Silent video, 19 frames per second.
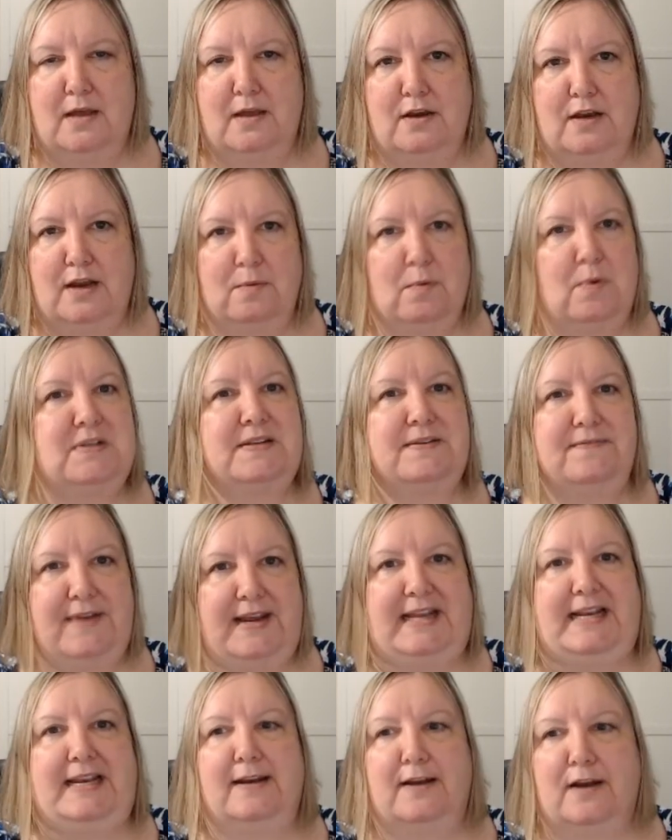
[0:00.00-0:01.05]
It wasn't
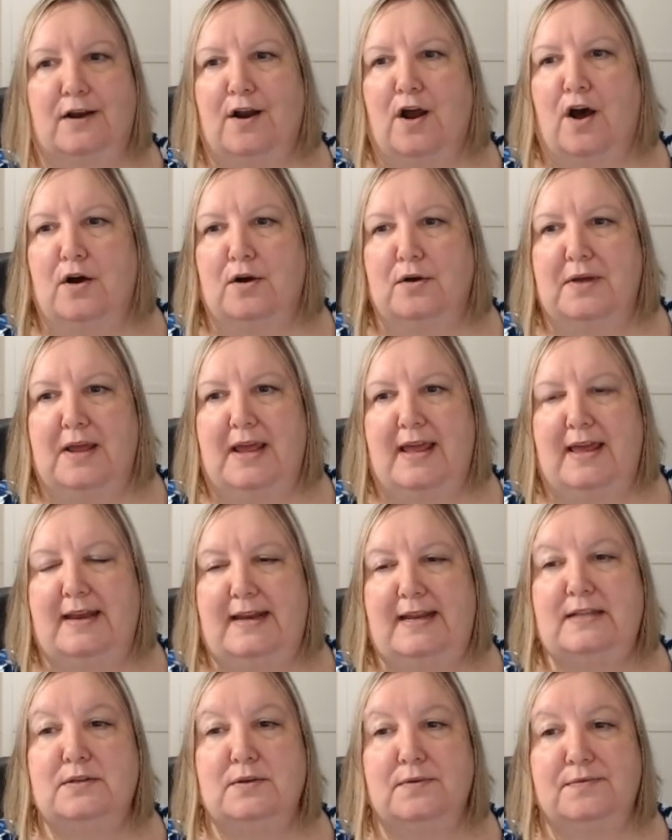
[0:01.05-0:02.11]
faded at all, and
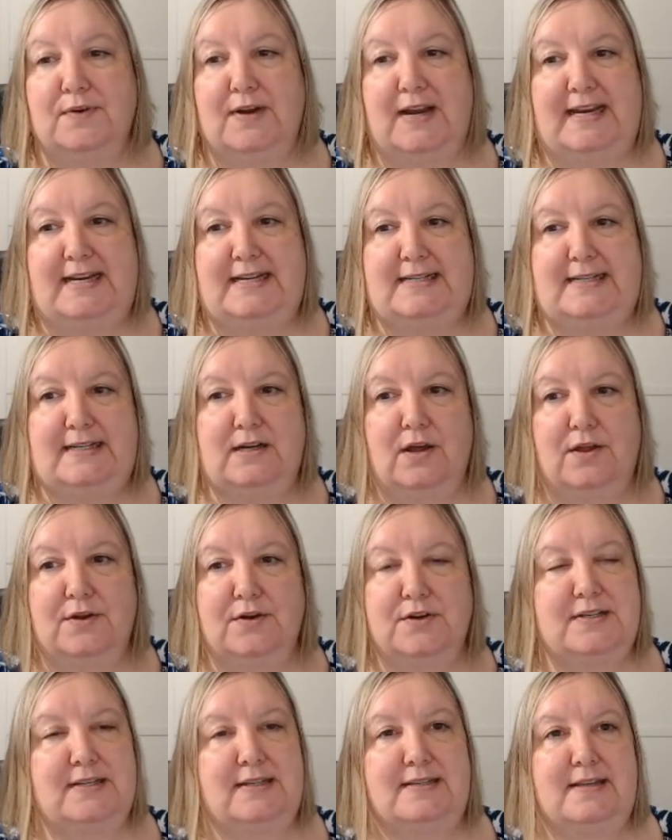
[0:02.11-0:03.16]
it sold for
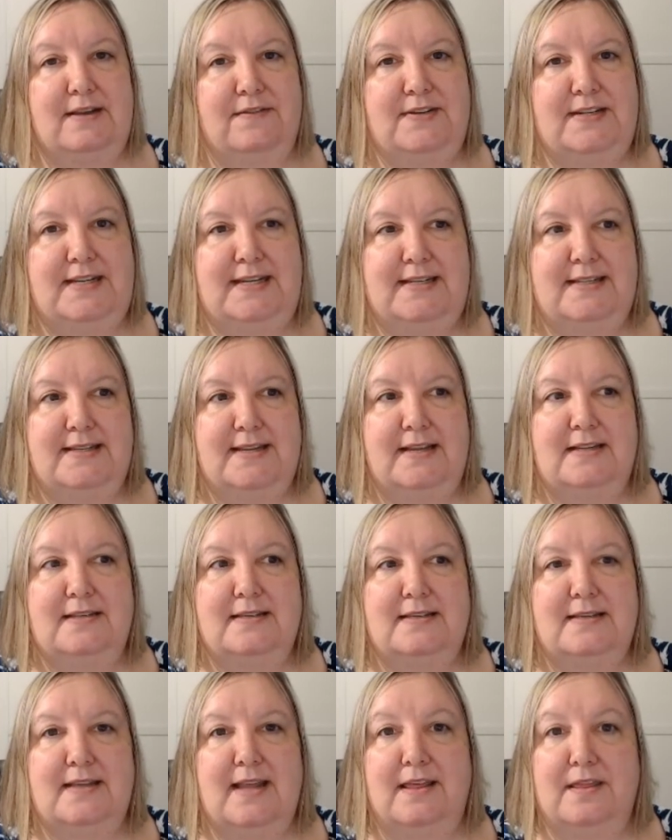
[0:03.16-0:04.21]

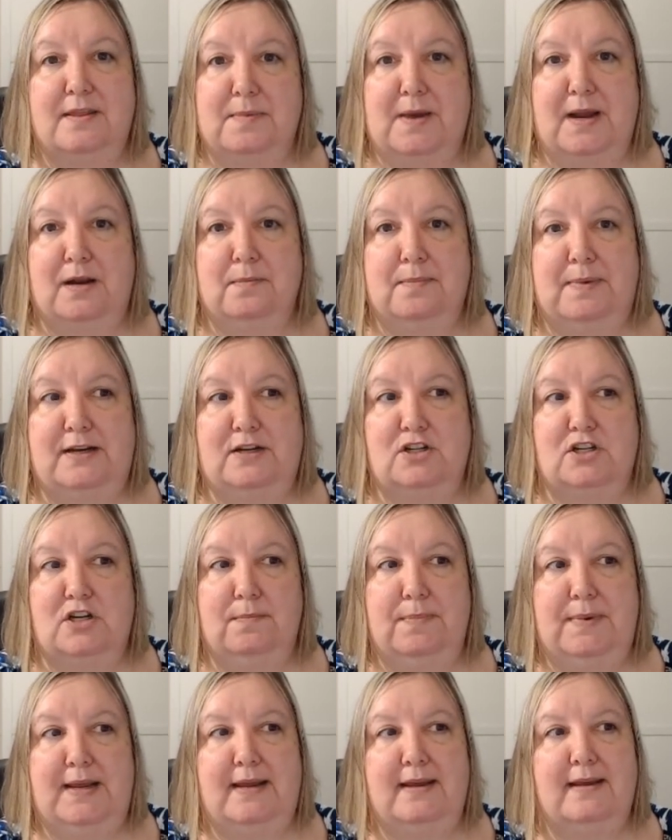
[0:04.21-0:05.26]
$18.17, and the buyer paid
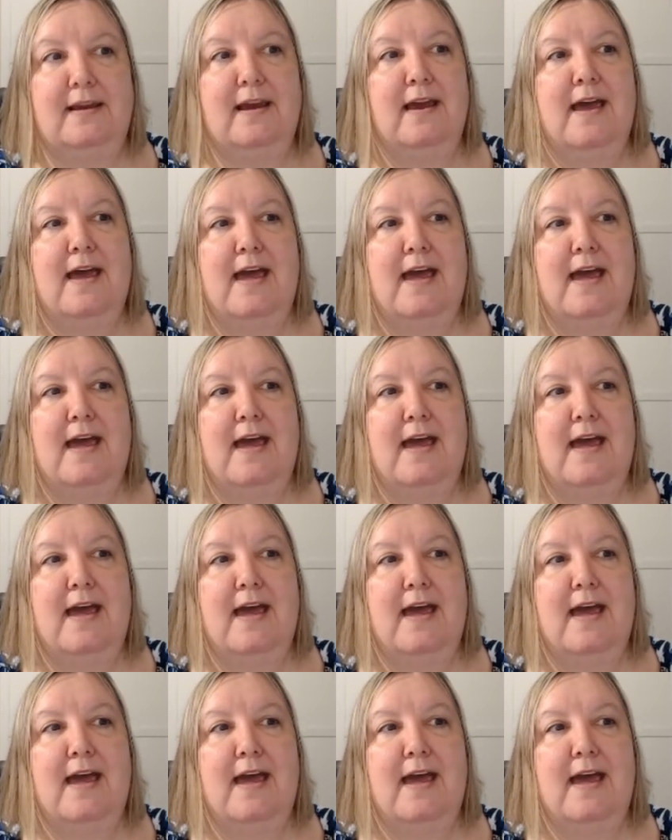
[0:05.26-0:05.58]
shipping,